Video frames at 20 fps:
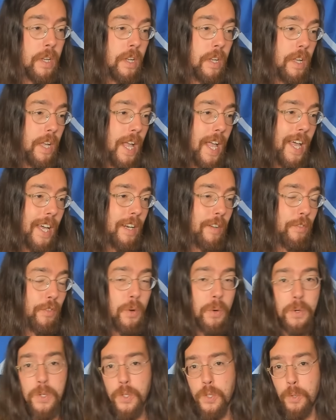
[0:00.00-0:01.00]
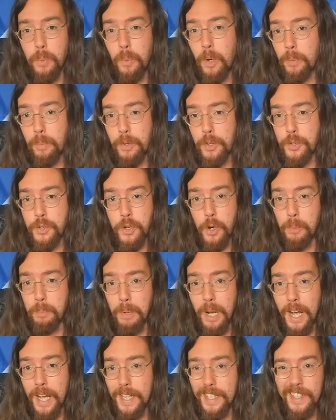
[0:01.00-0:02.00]
And of course the one with Joe
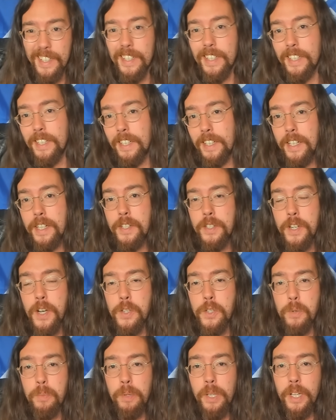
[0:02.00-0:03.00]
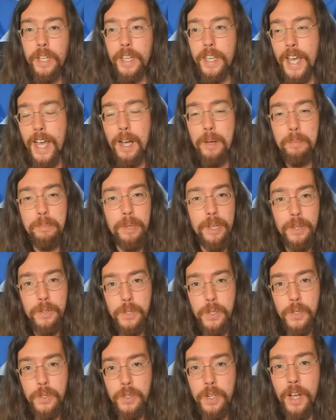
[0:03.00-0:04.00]
Biden eh, doesn't really count because
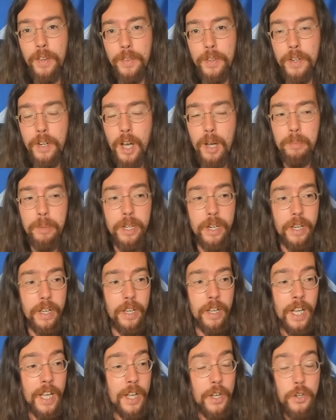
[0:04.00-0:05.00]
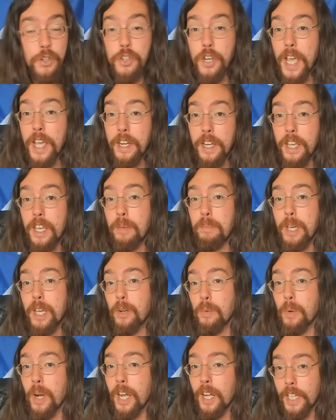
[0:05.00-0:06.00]
he's not the nominee. JD,
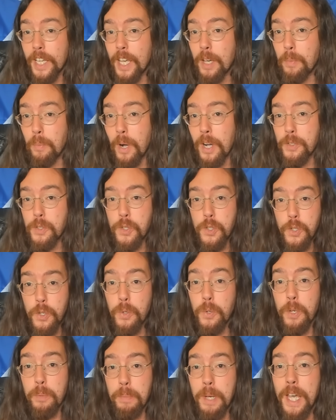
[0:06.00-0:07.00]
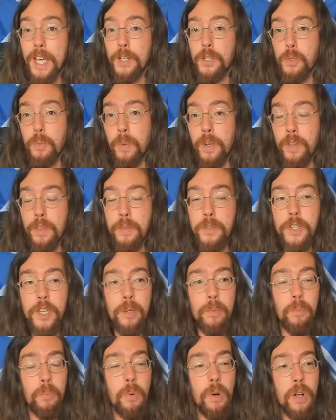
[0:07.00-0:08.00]
meanwhile, he wants two debates with
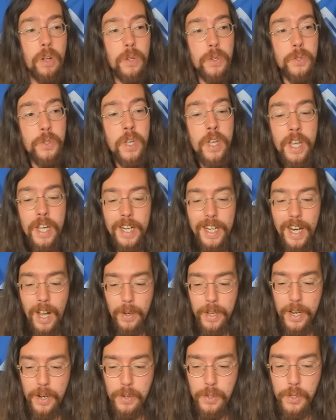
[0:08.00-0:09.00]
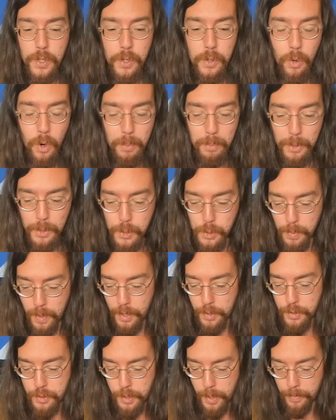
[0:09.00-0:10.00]
Tim Walz. Now here's the normal
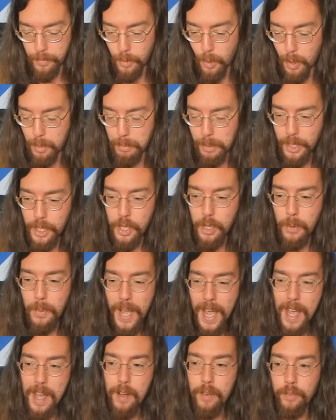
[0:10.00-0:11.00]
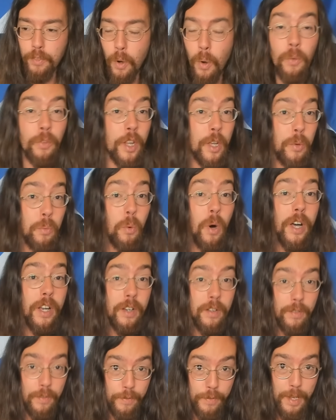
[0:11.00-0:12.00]
structure. Normally you have only
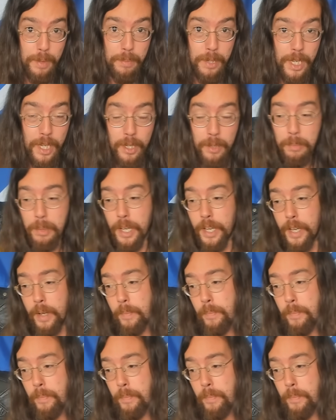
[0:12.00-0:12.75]
one VP debate.